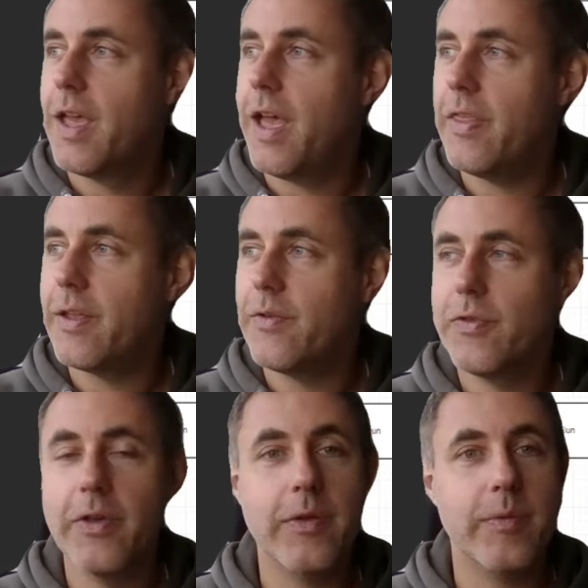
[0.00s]
and then
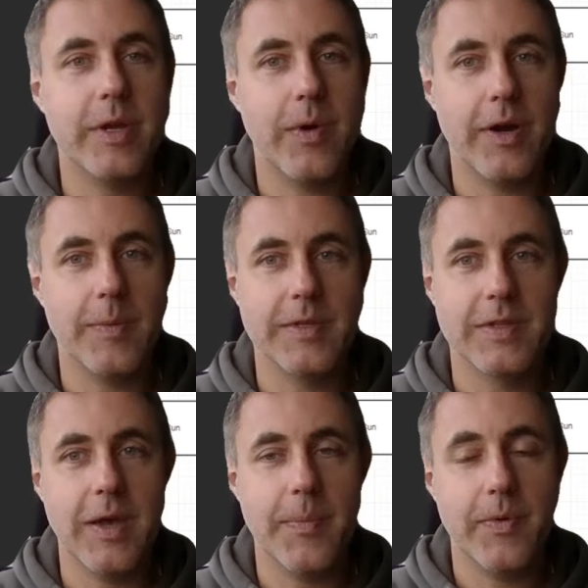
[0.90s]
fill the requirements
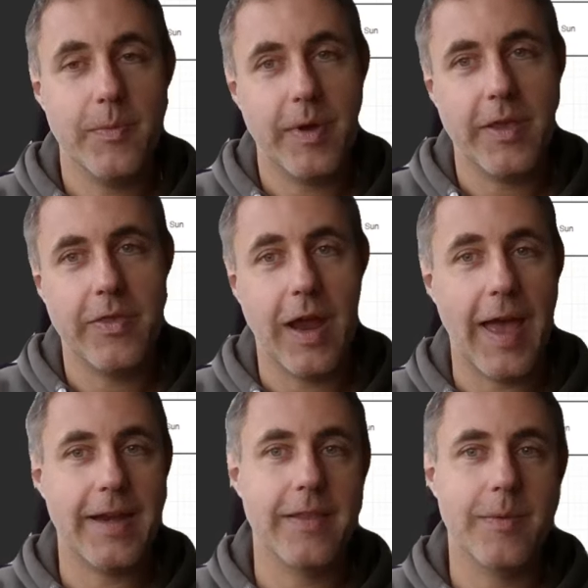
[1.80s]
up by either
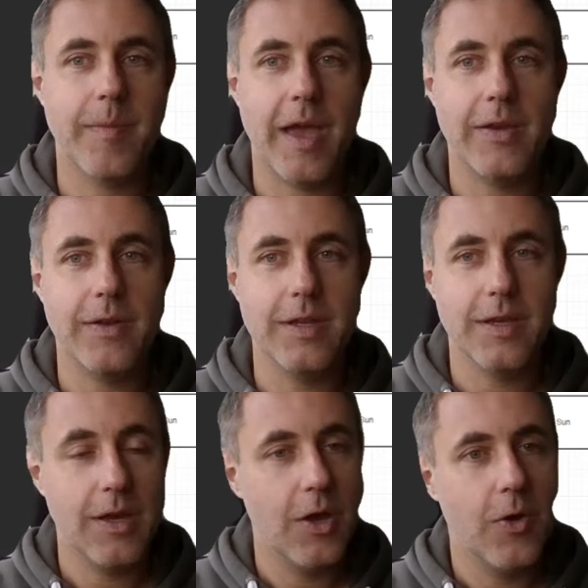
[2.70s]
adding them manually
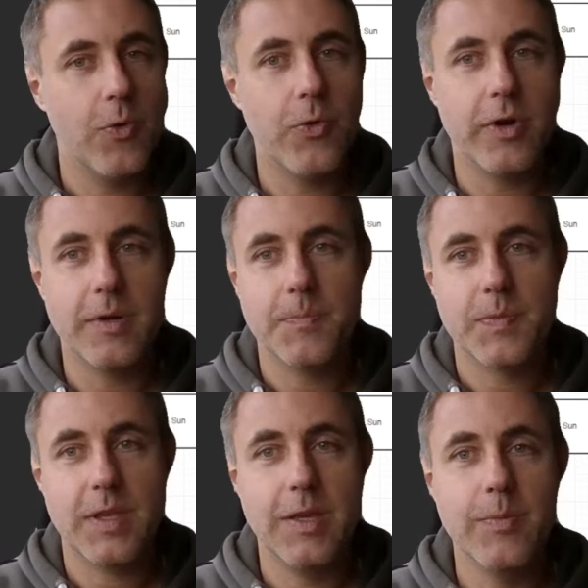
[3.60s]
or
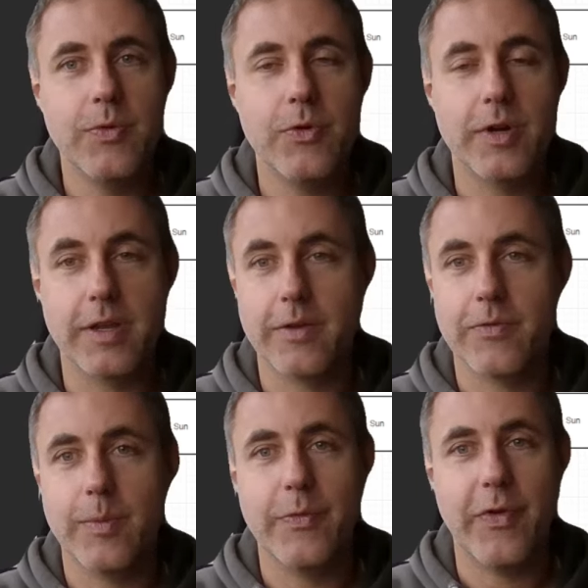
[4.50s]
importing
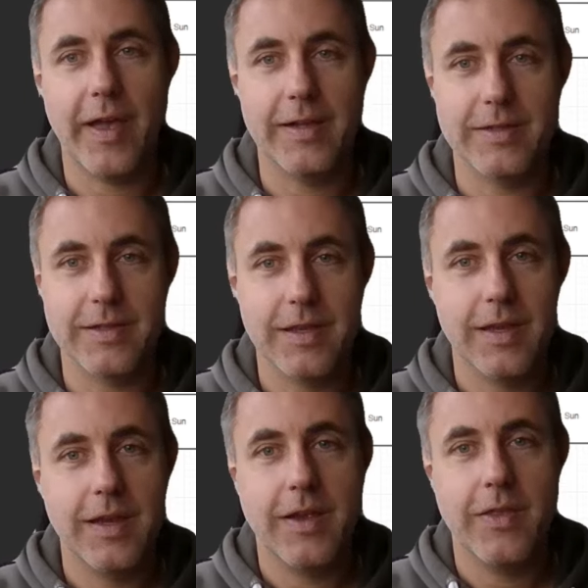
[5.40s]
from files
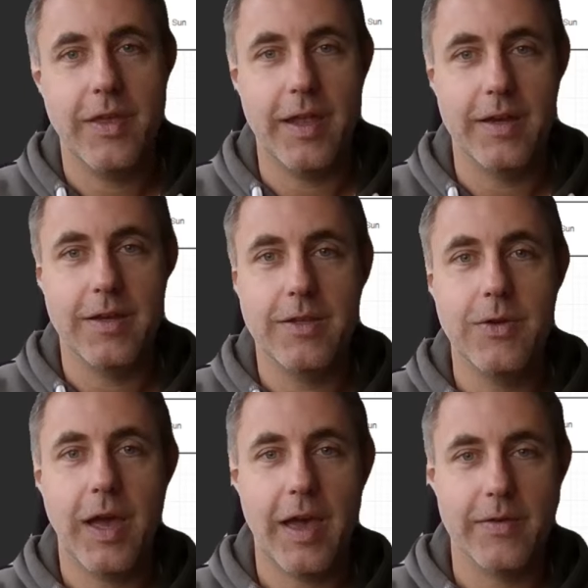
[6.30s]
that you
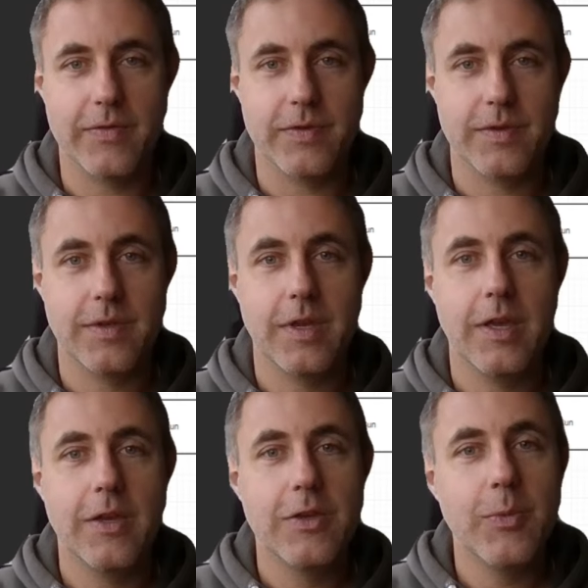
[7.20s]
have.
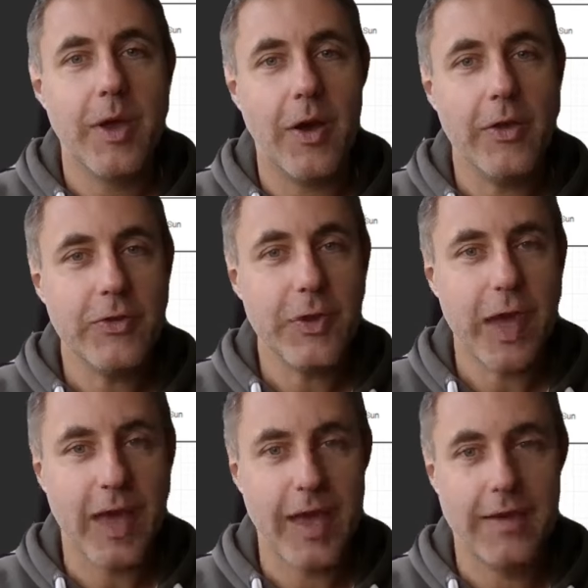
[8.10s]
You may also
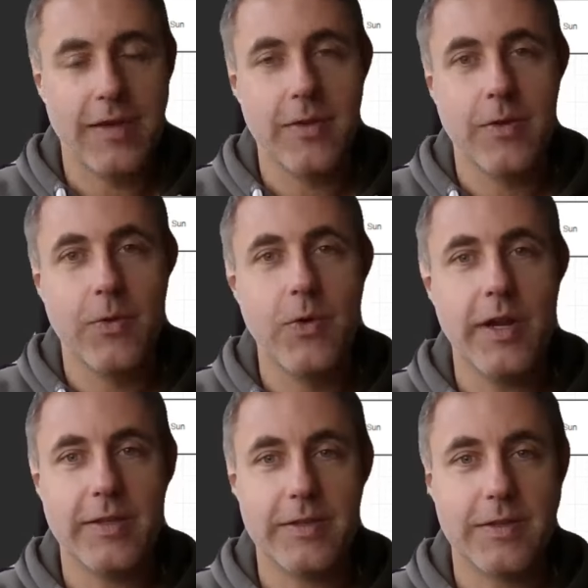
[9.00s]
add
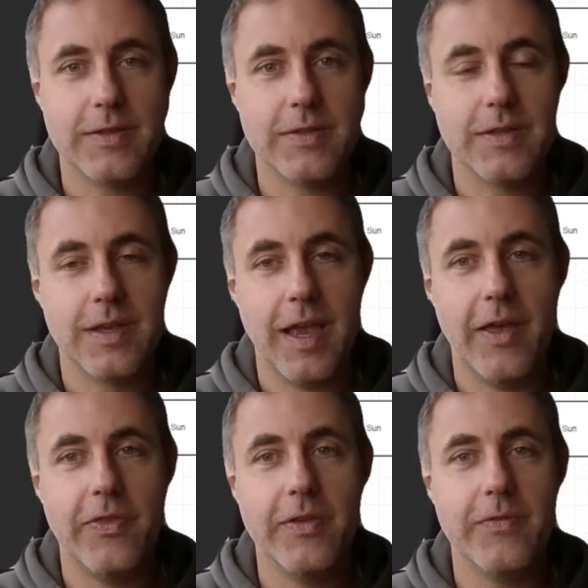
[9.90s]
risks
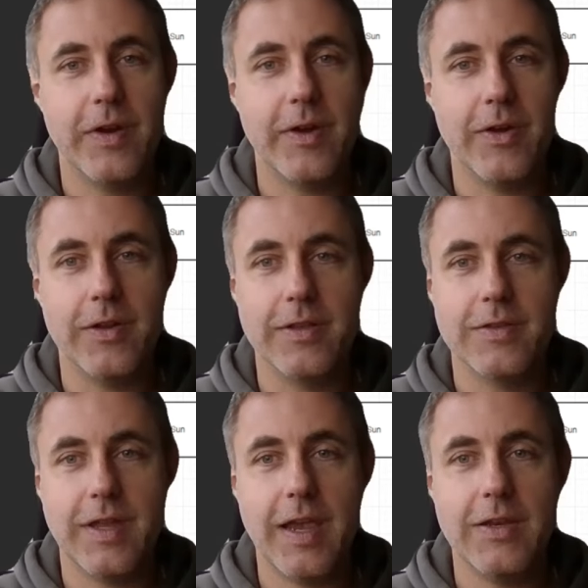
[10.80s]
at this very early
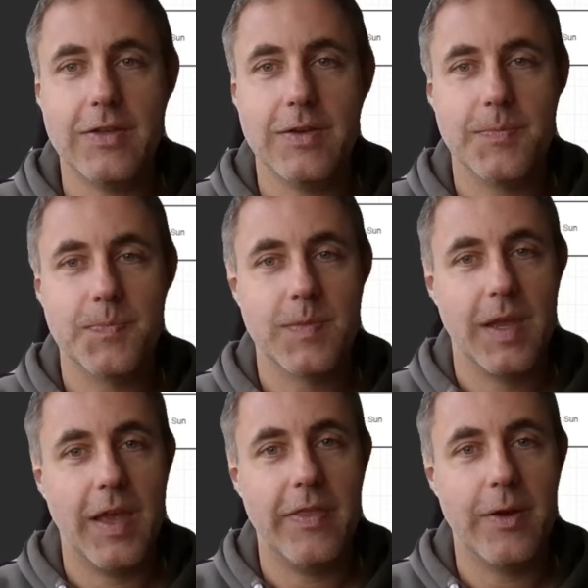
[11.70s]
stage,
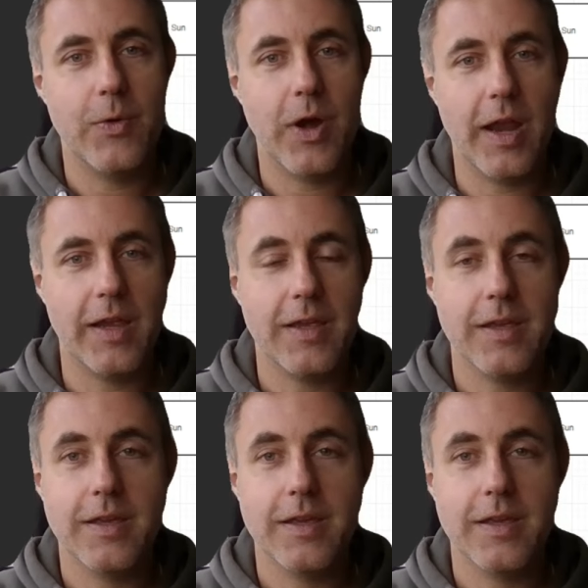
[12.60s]
and then rank